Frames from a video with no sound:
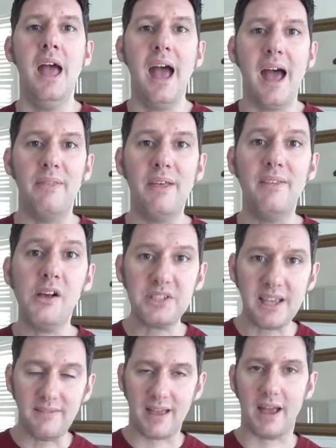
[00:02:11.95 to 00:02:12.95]
and then they'll
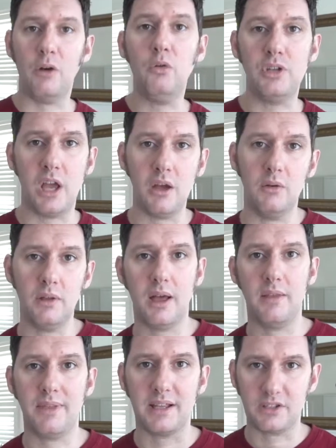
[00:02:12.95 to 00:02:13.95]
send that
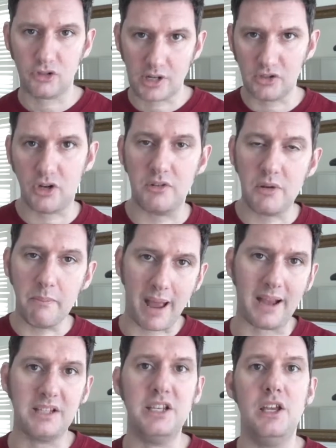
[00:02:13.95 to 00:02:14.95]
audio, that transcription
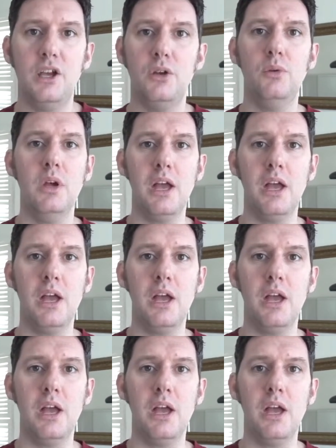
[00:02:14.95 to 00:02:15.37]
back to you,